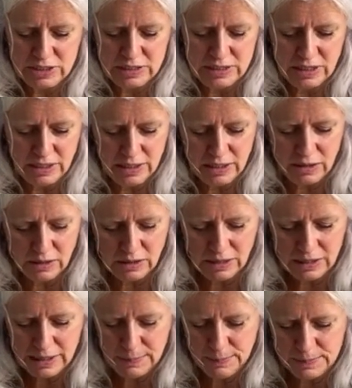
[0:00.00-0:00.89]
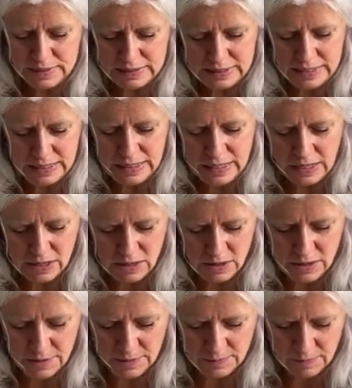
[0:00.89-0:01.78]
the little clips in
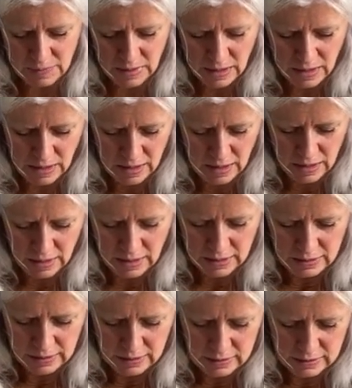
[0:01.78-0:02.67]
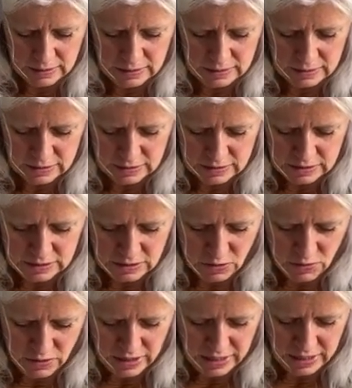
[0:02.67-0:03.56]
here
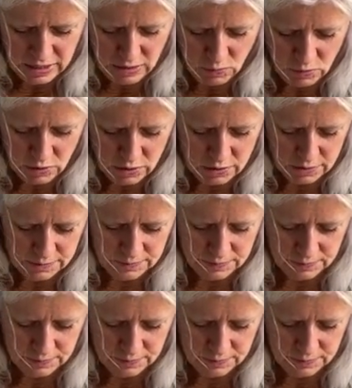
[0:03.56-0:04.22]
so that it will